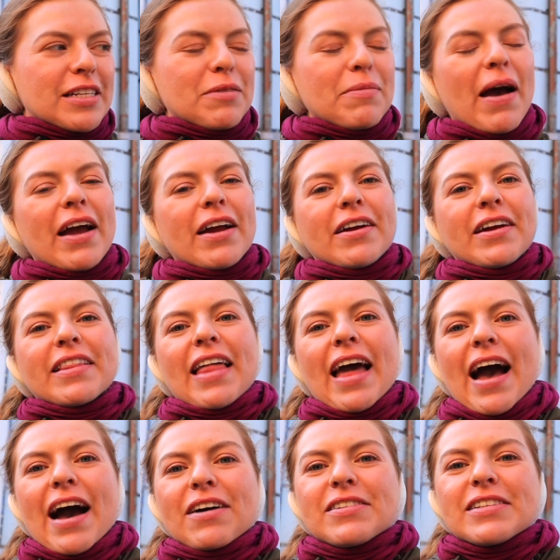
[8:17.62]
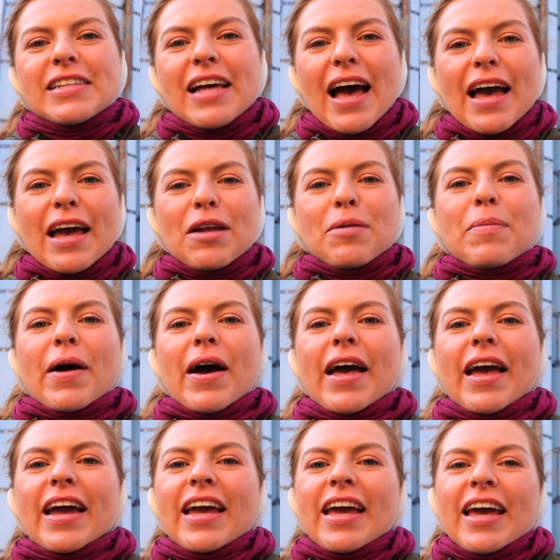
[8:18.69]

admiring the outside, but